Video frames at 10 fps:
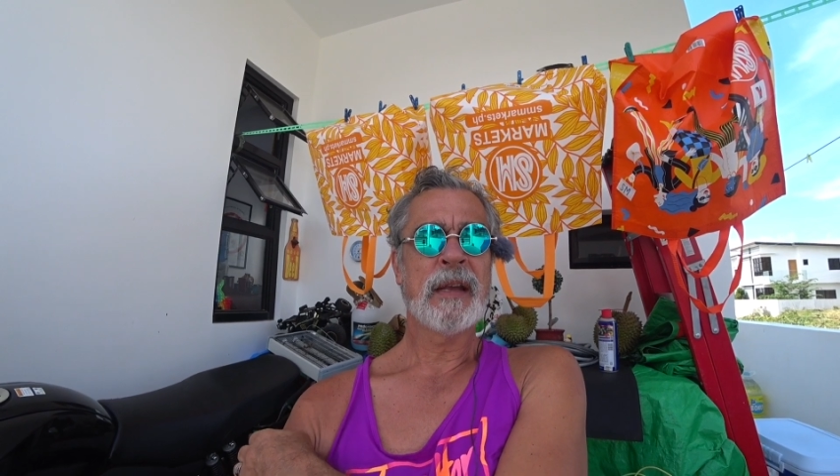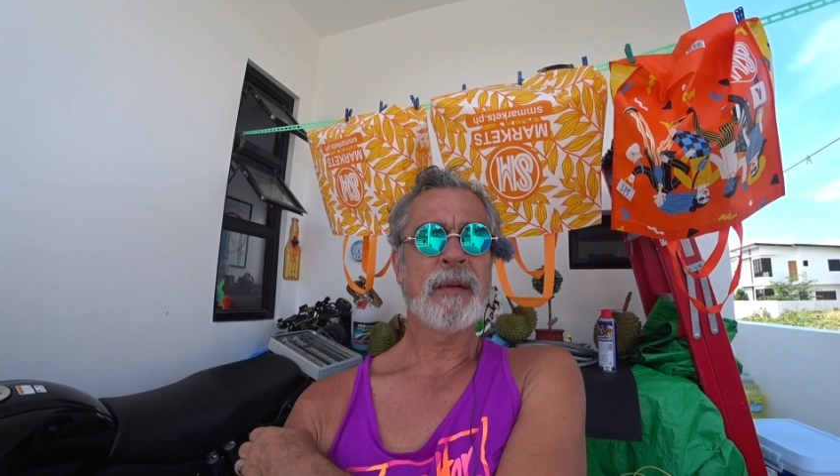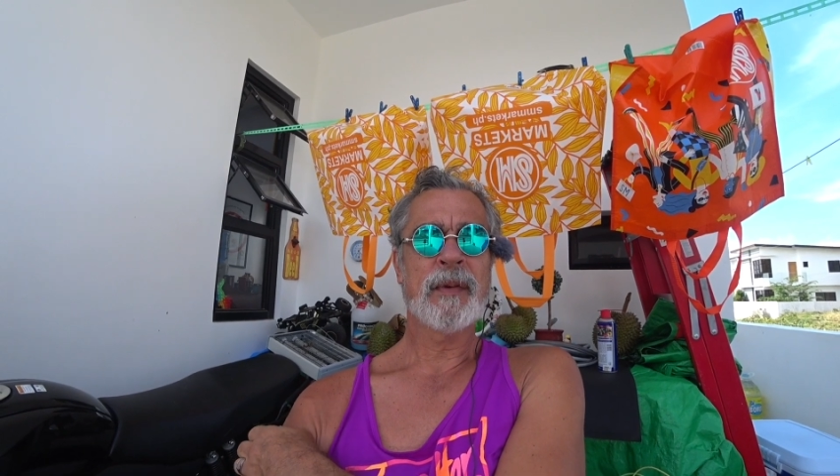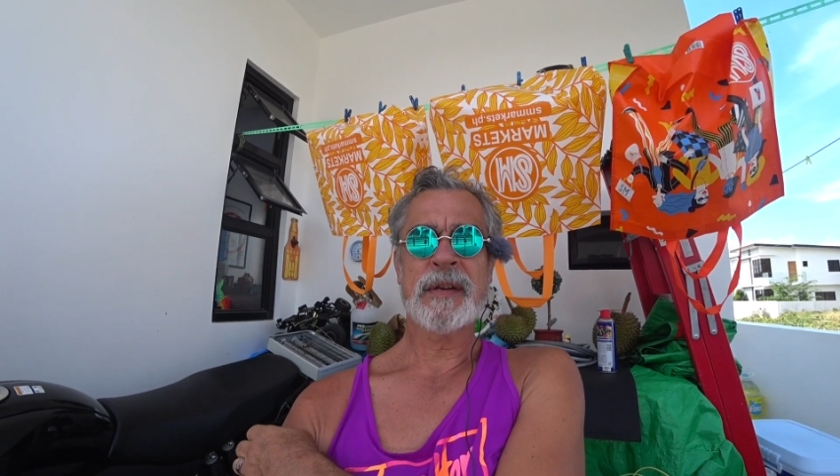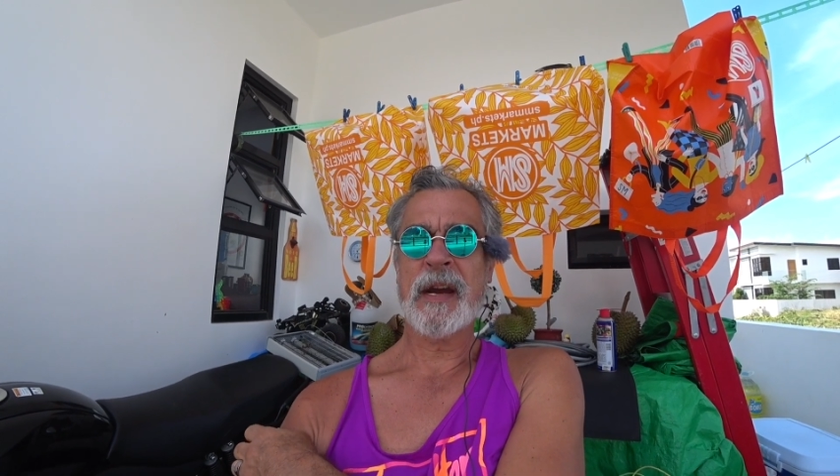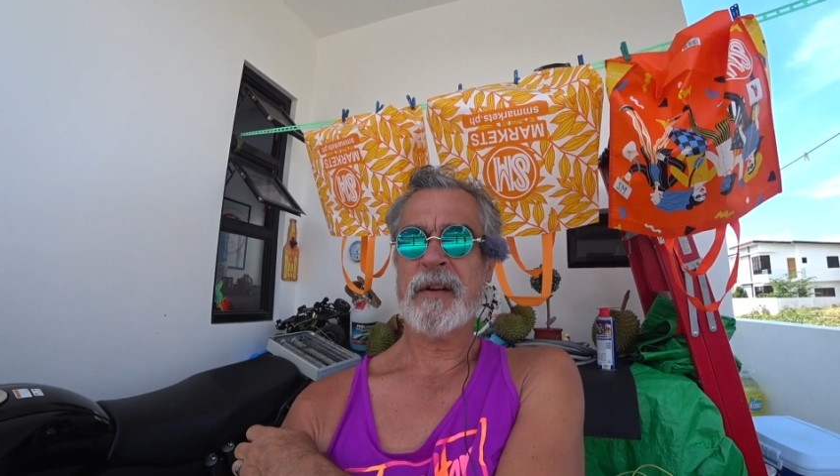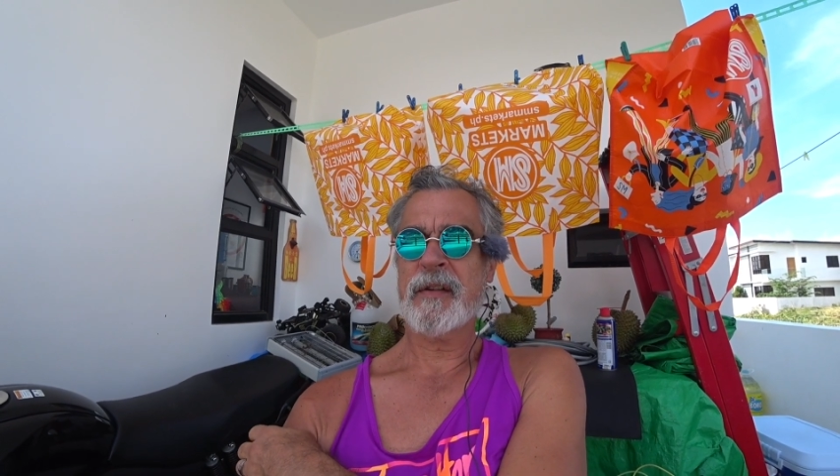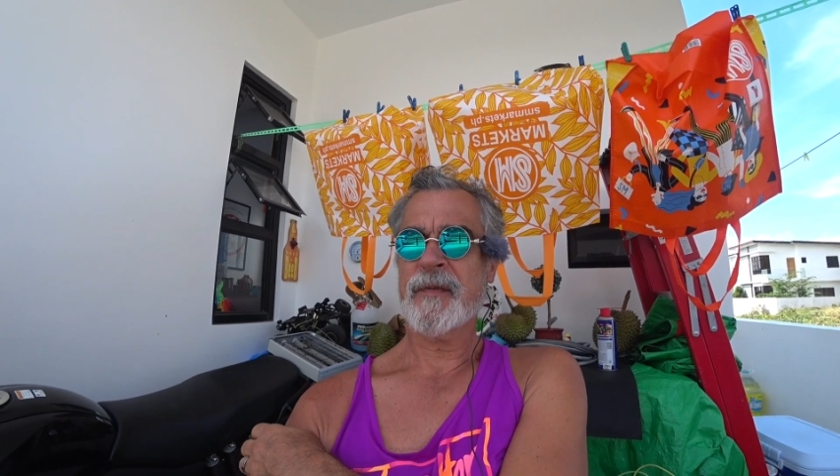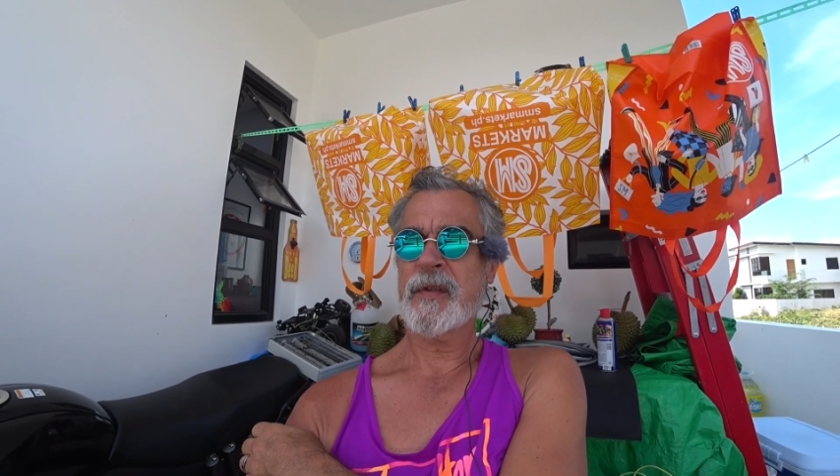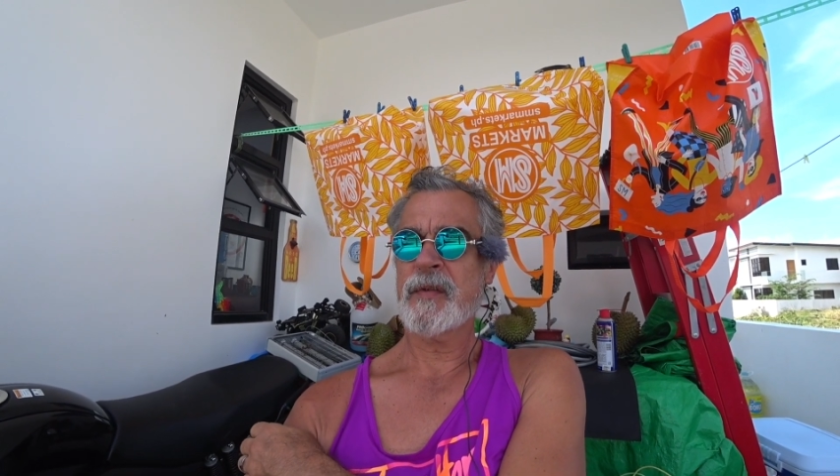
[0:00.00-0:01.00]
He retired
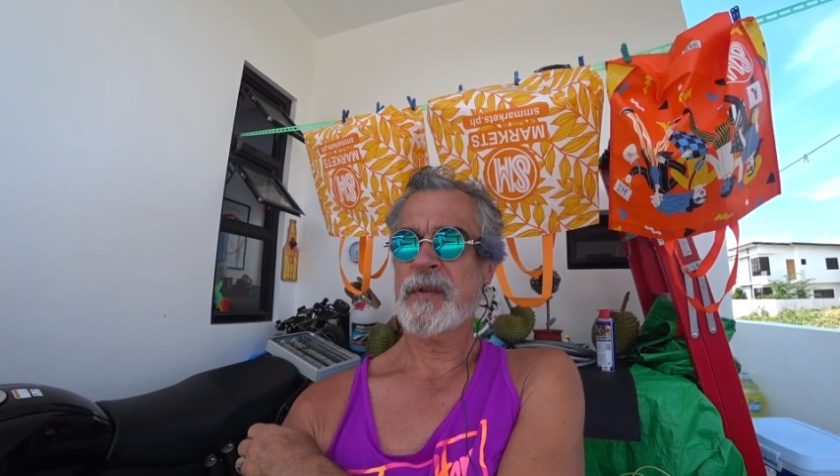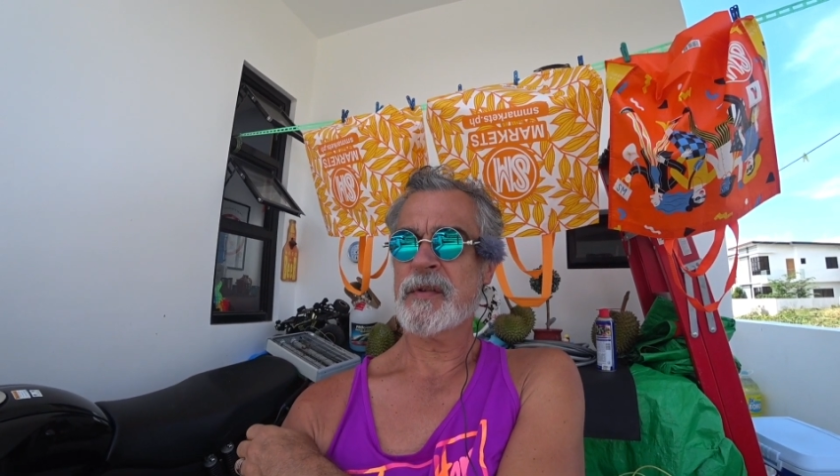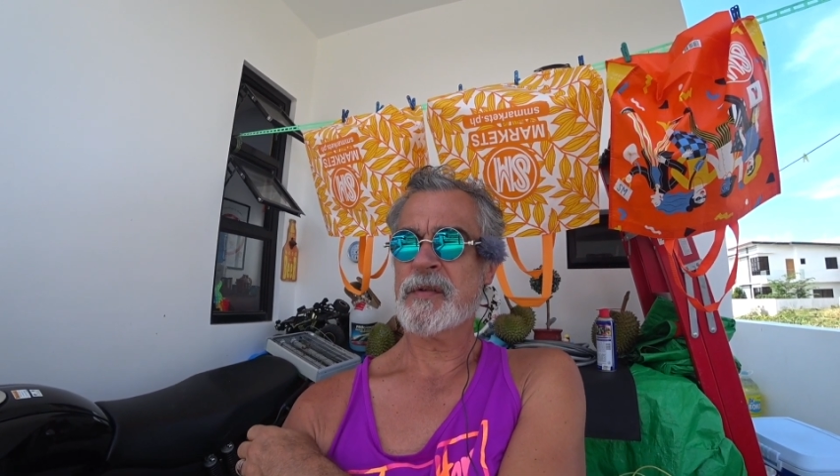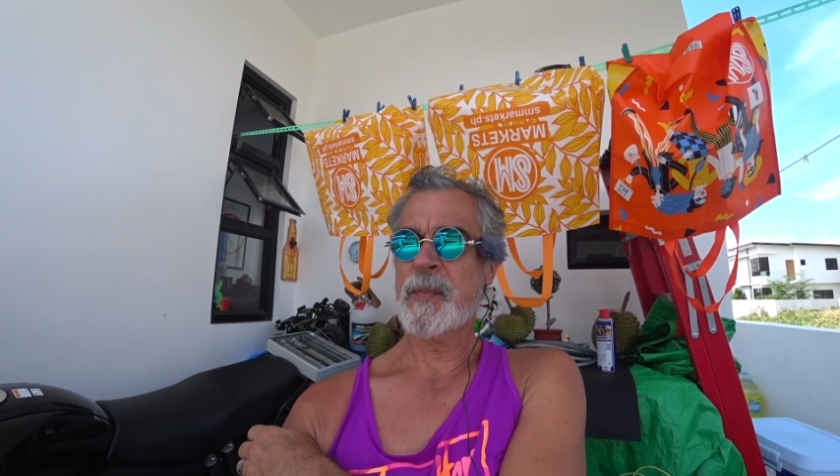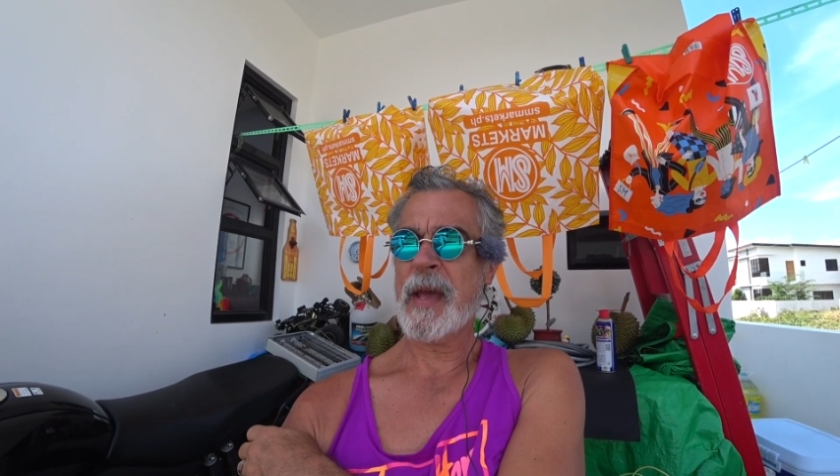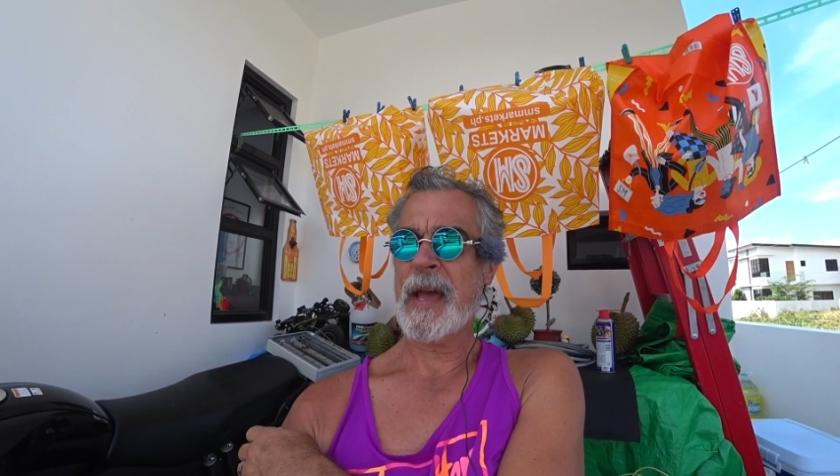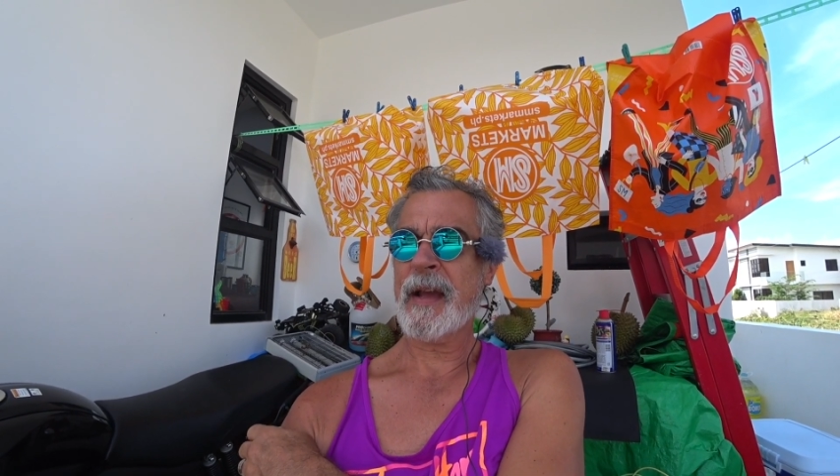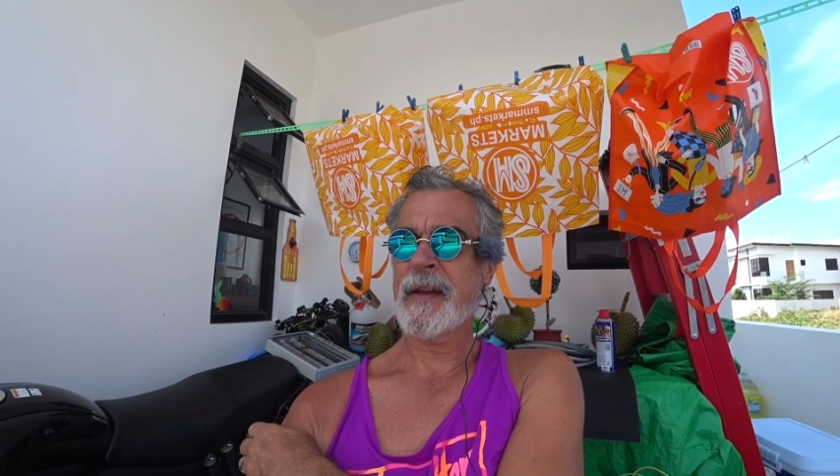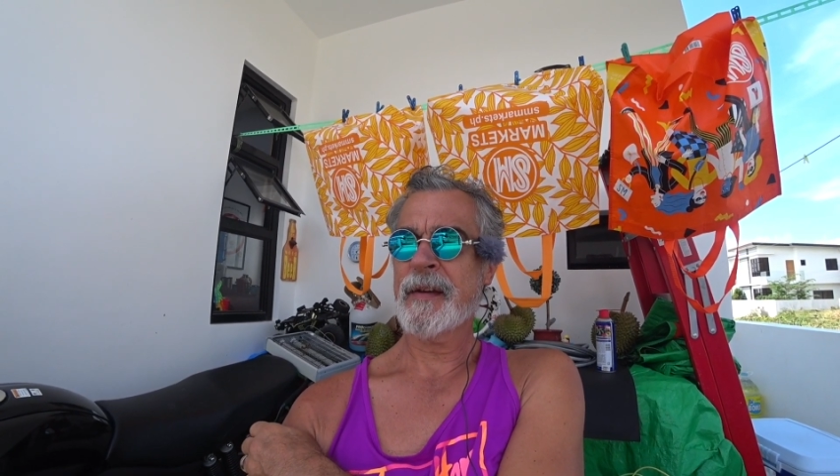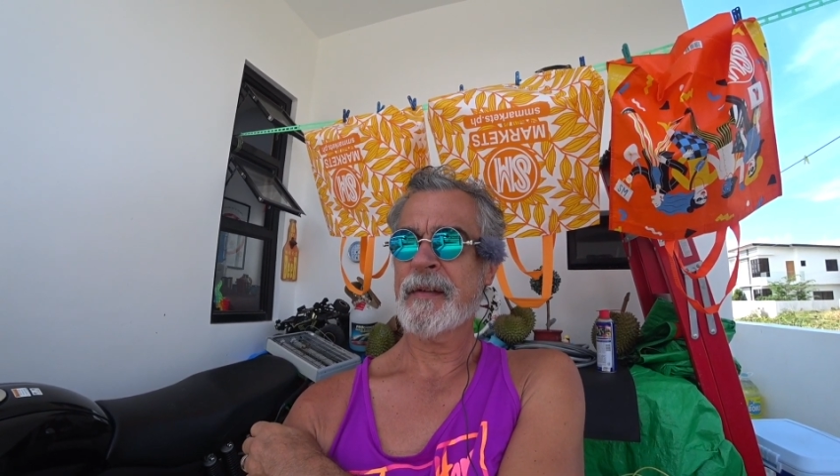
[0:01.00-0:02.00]
a few years back
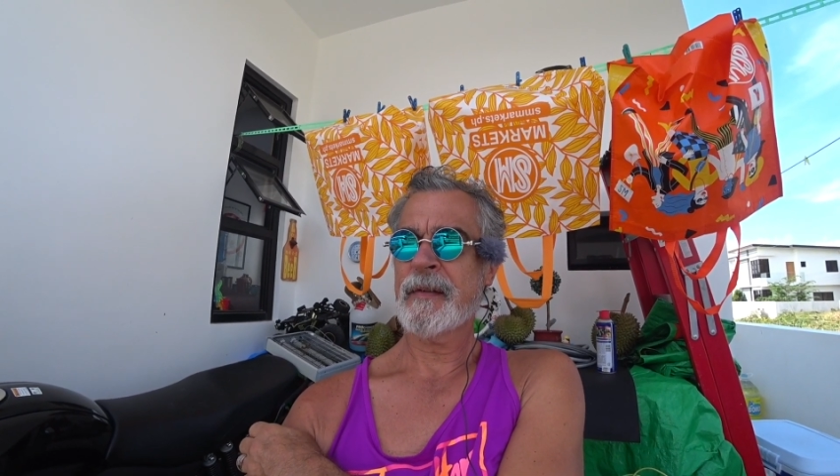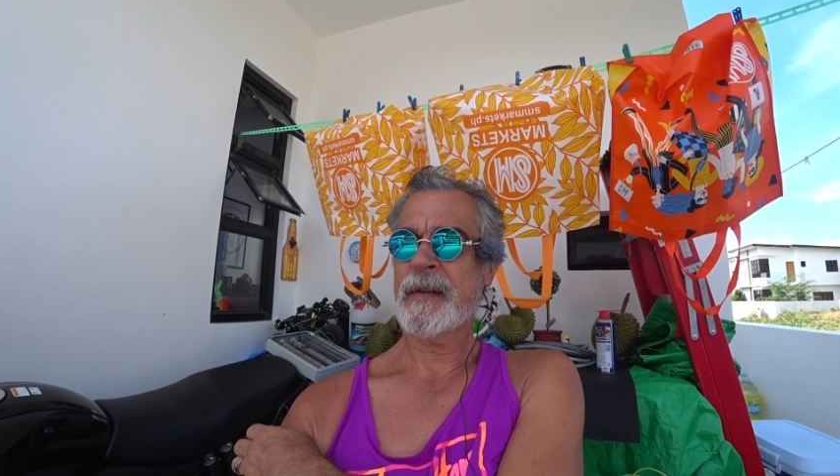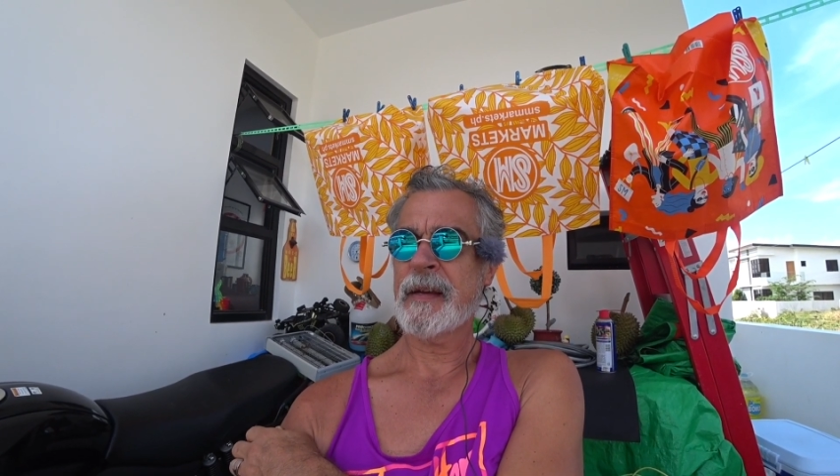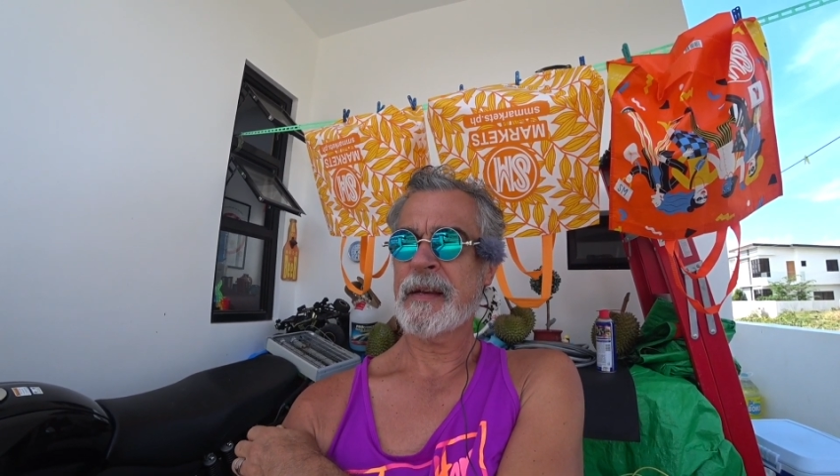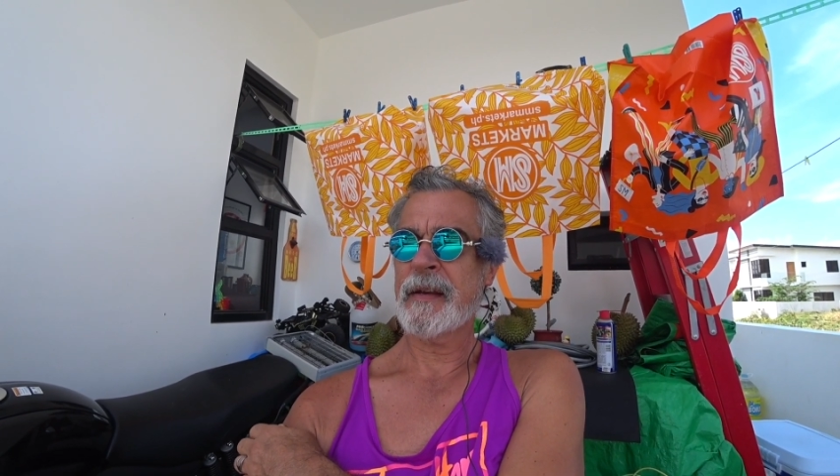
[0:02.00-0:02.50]
and